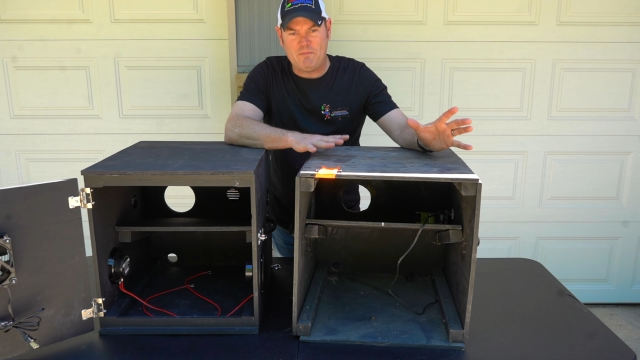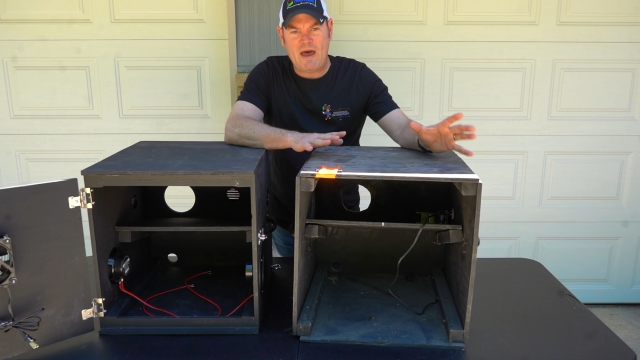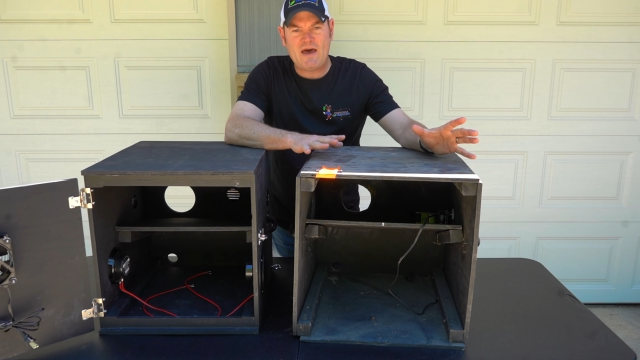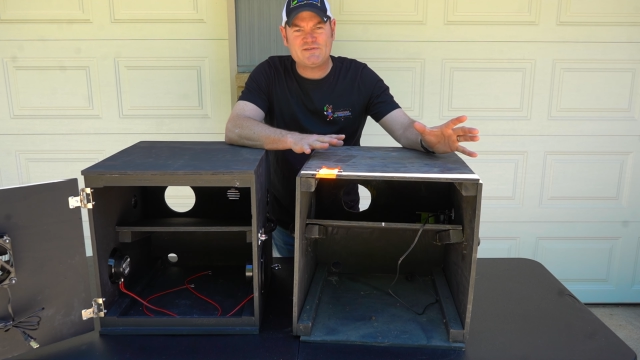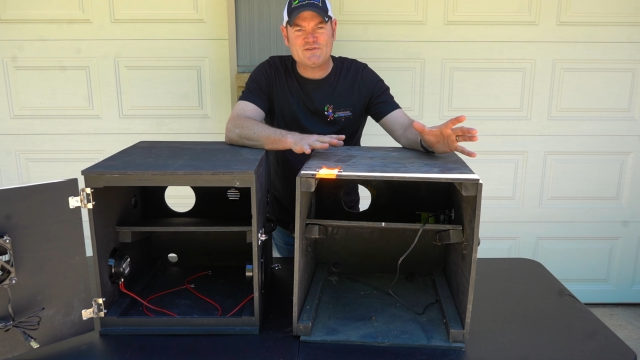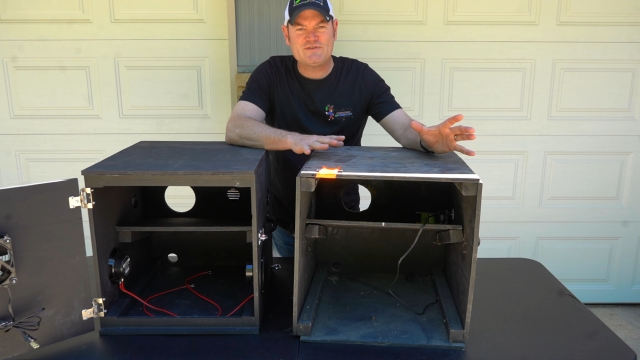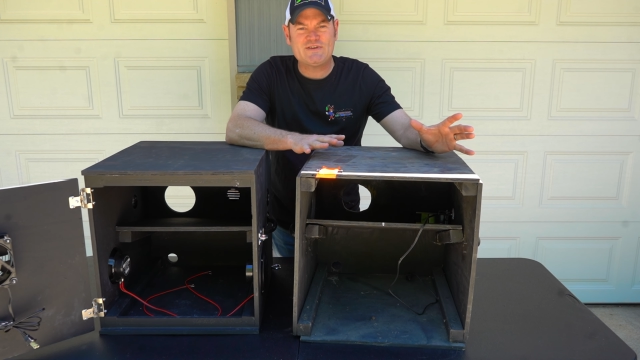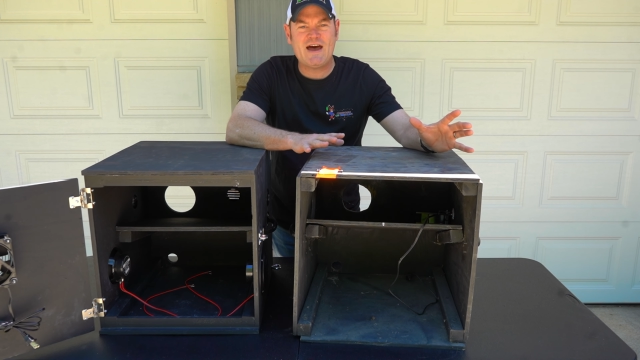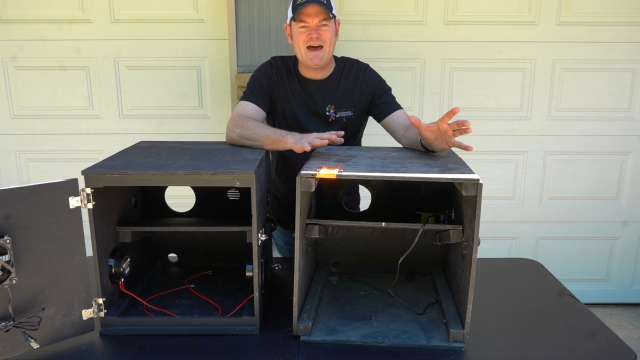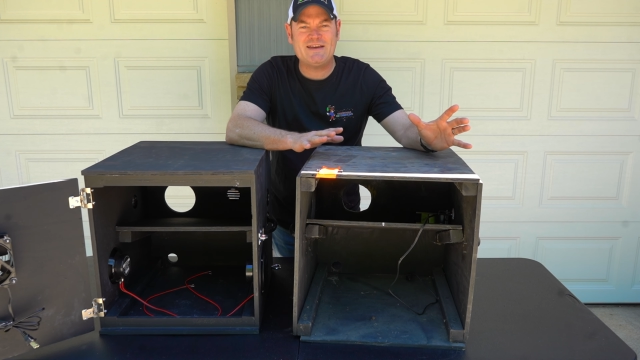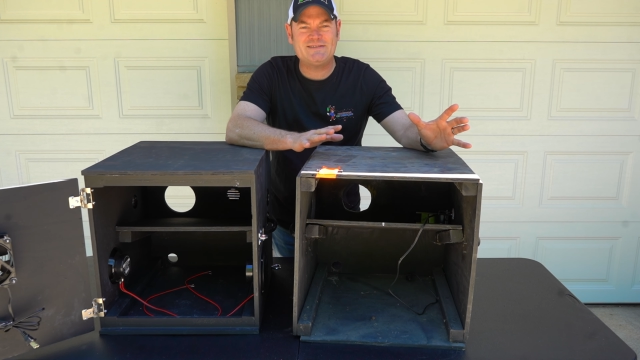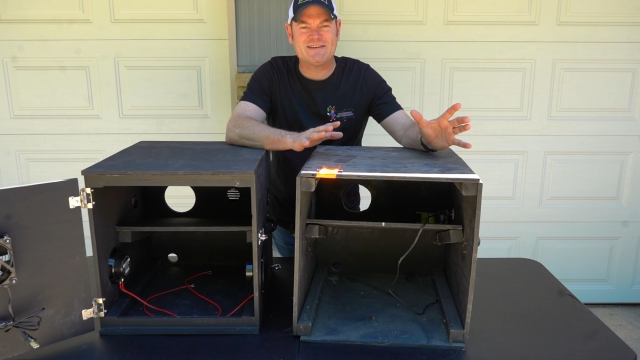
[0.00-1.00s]

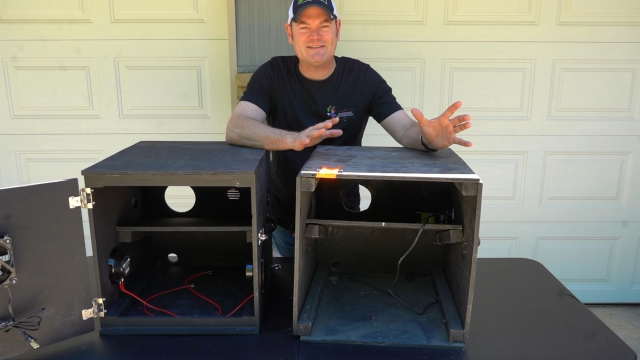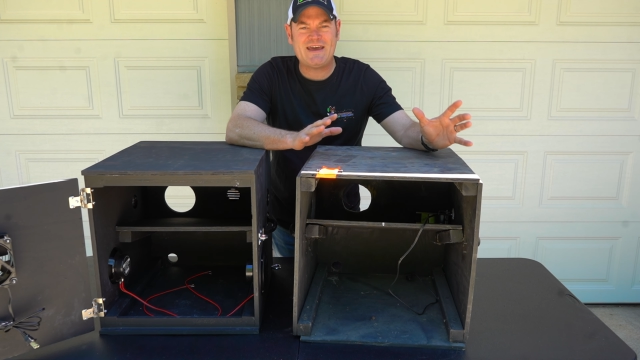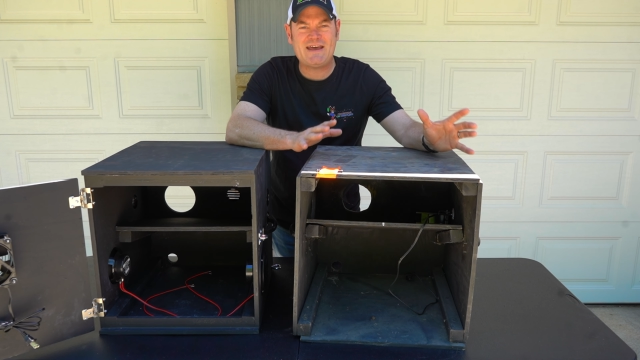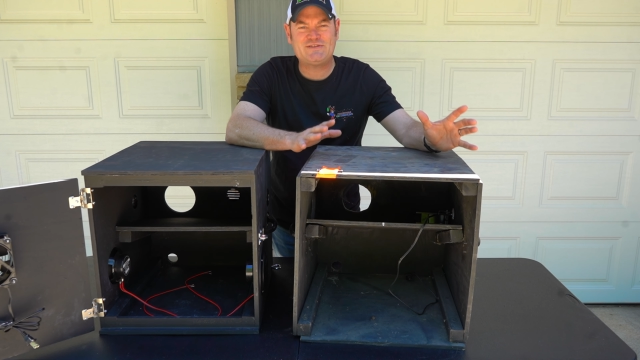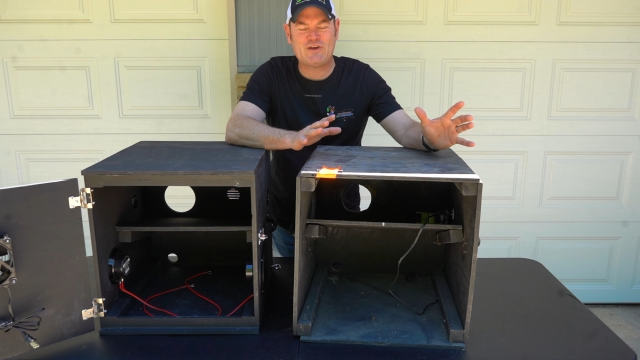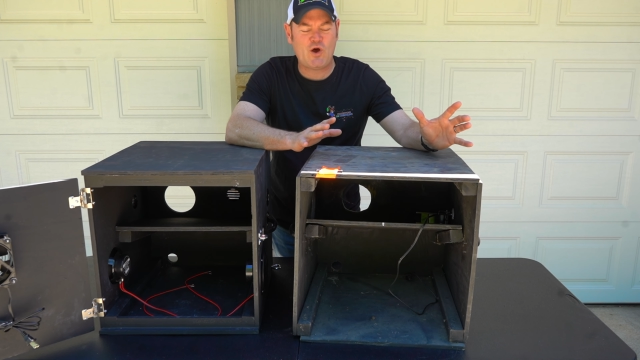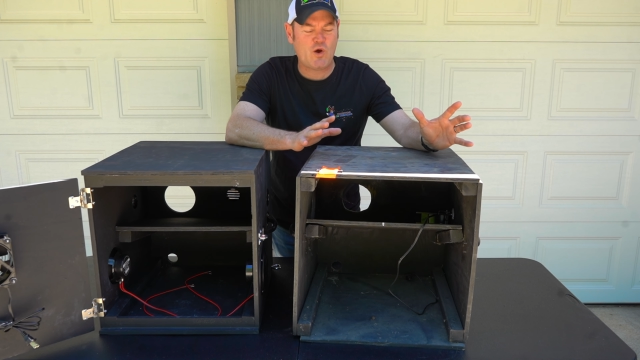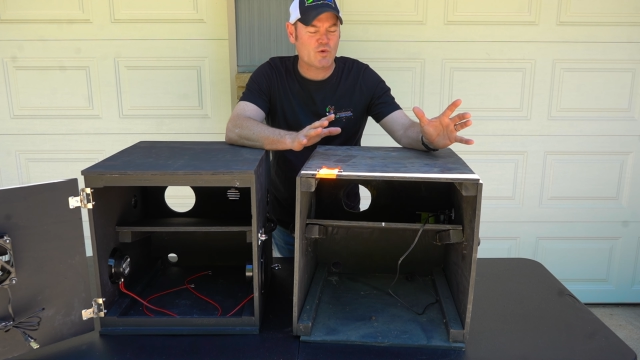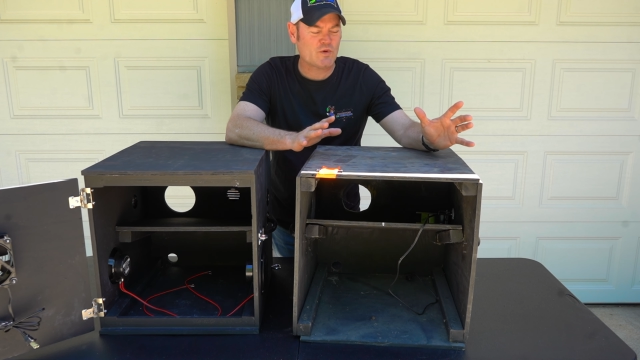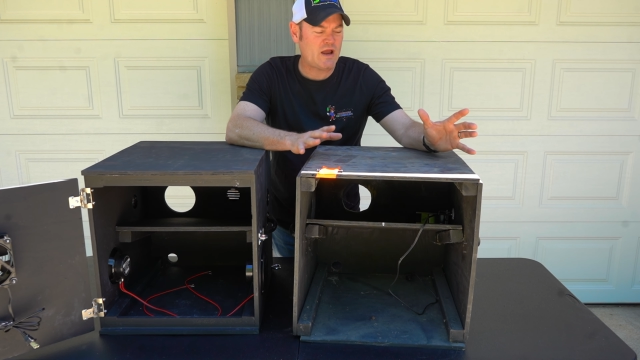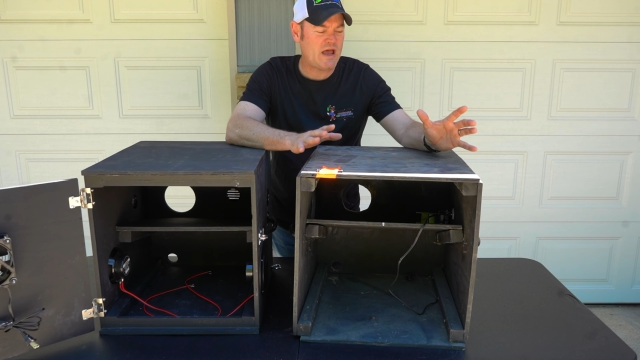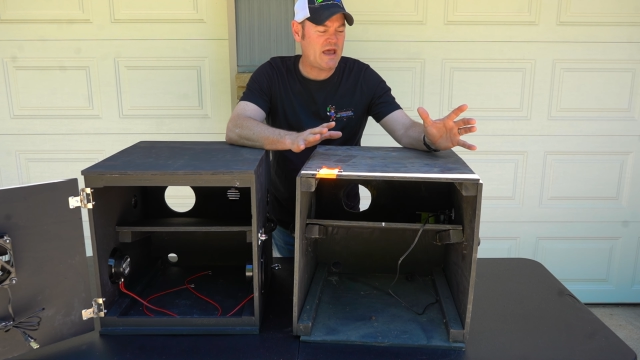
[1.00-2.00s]
bastardized, and that's all
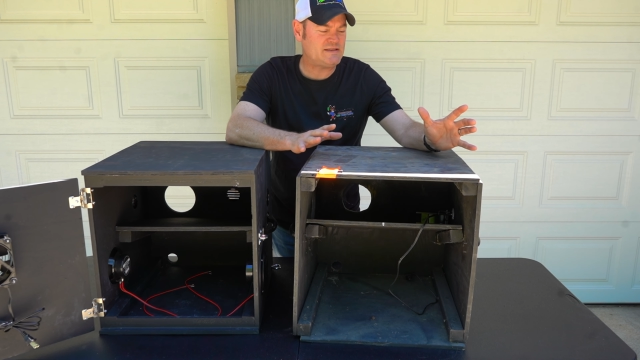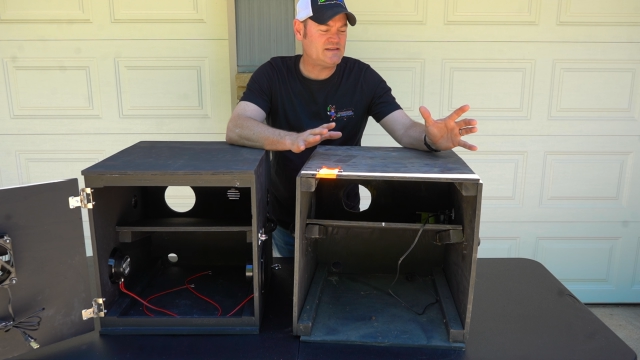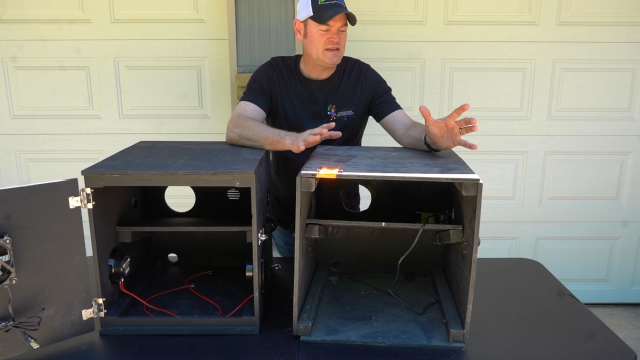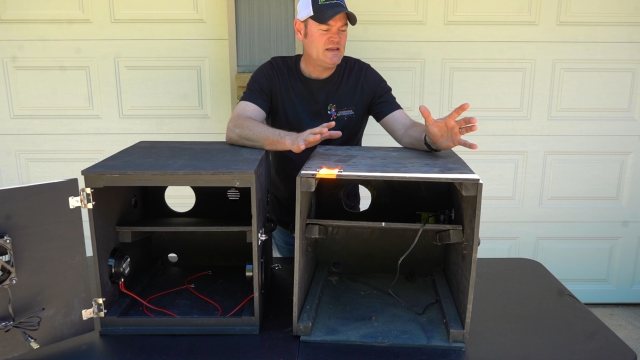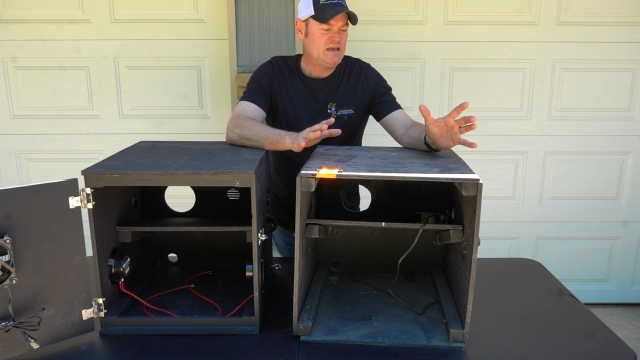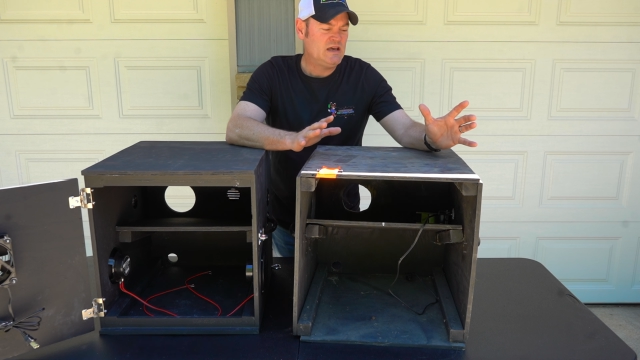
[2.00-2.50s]
right.